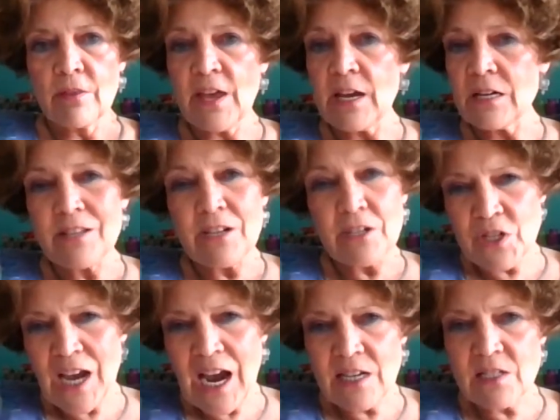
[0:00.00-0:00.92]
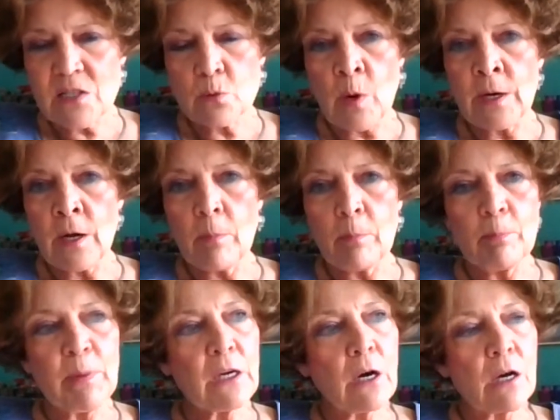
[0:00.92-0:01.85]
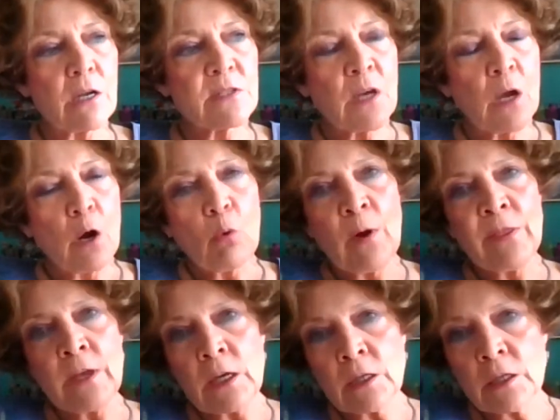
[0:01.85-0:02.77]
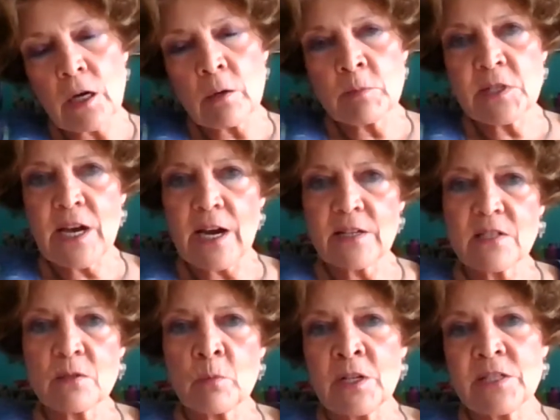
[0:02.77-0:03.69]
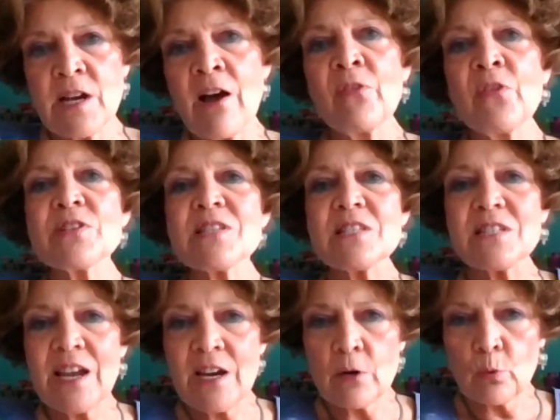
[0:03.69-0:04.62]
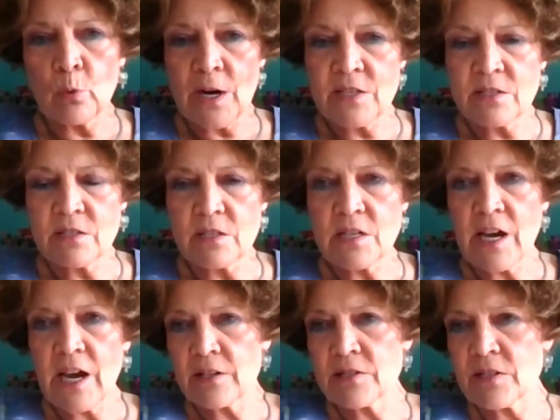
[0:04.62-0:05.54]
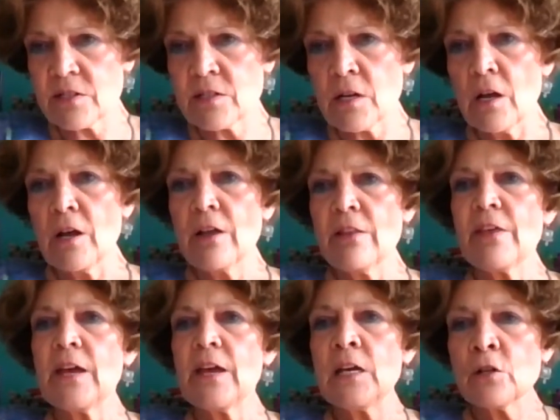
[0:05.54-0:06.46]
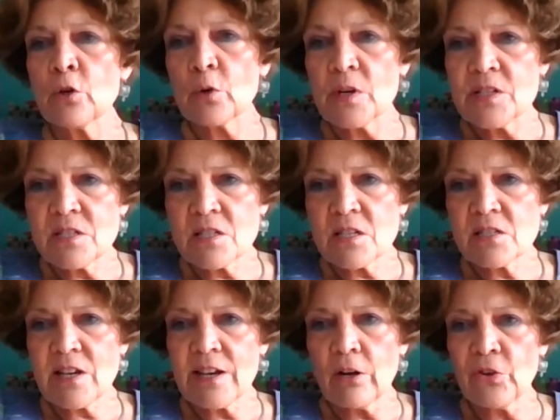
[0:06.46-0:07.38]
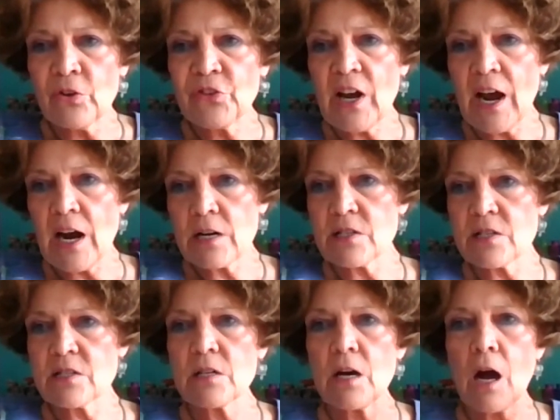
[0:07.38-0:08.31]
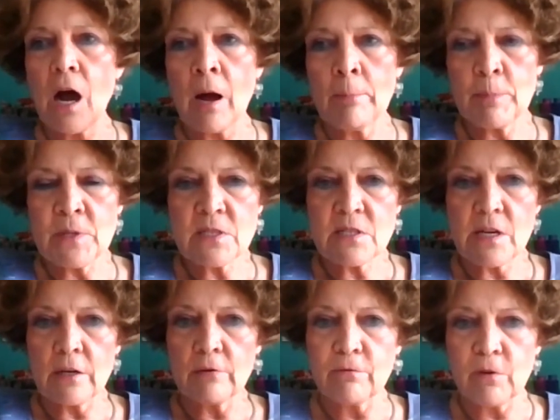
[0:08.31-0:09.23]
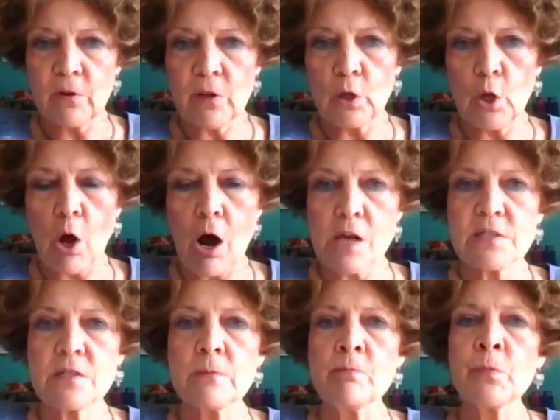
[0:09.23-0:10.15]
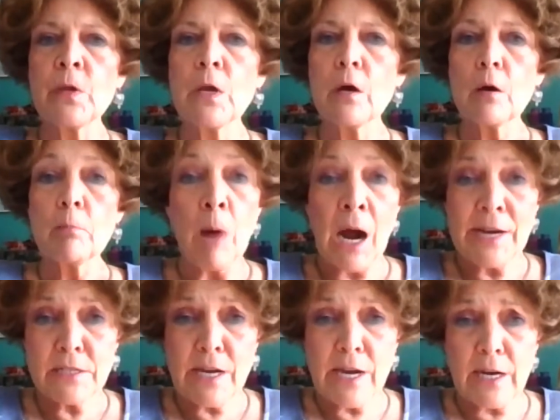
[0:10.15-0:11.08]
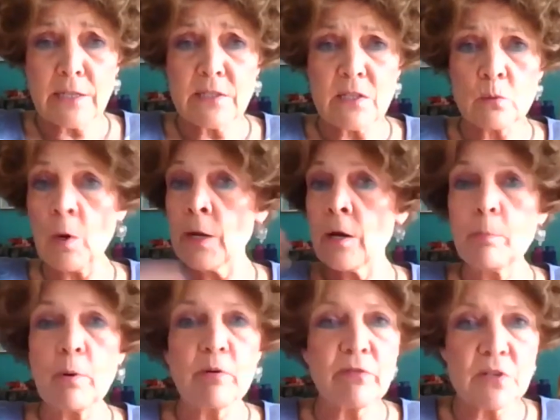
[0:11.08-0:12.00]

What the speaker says: Their taxes went up because when the income taxes went down, the state raised the taxes. They increased the sales taxes to compensate for the loss. My taxes went up